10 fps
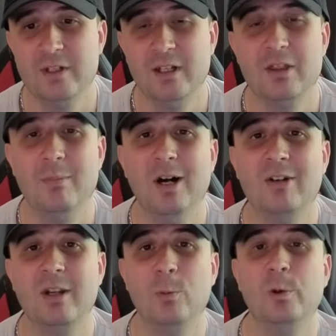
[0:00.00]
The
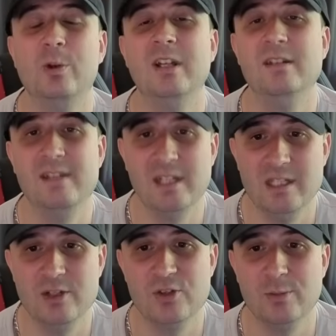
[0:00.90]
market will
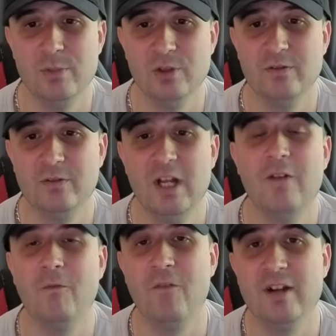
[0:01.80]
continue to move.
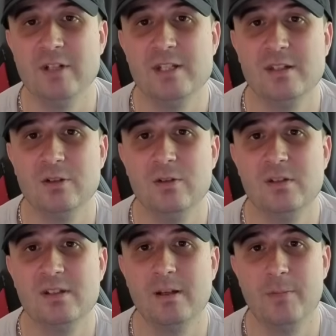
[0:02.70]
Very soon,
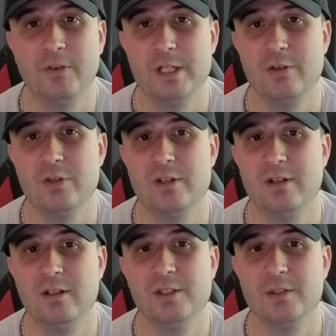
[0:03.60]
sub
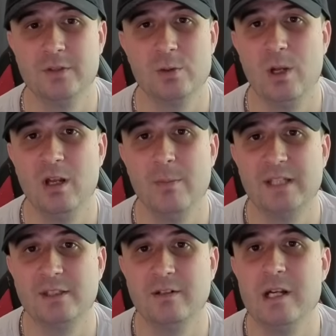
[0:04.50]
$300 for Twilight
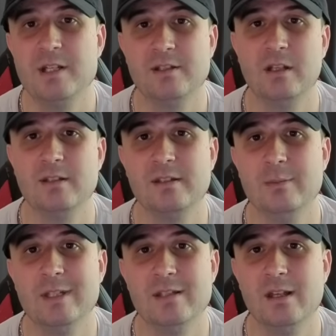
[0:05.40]
Masquerade is going to seem
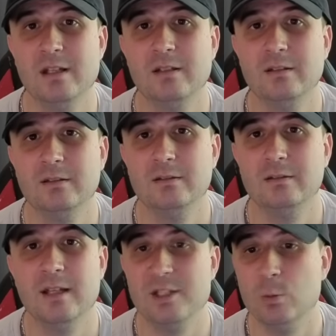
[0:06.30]
insane,
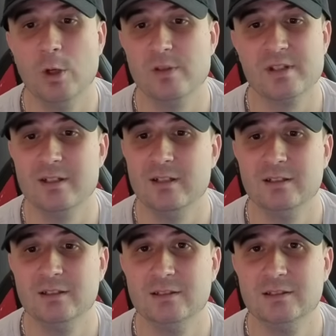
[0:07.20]
and you won't see it.
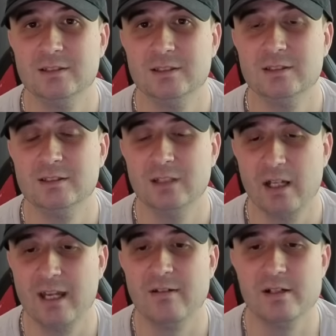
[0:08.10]
I
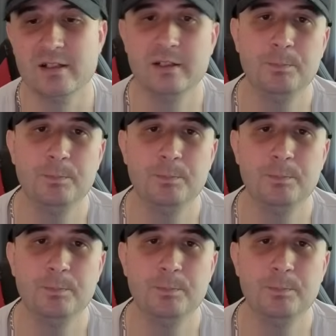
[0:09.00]
guarantee it.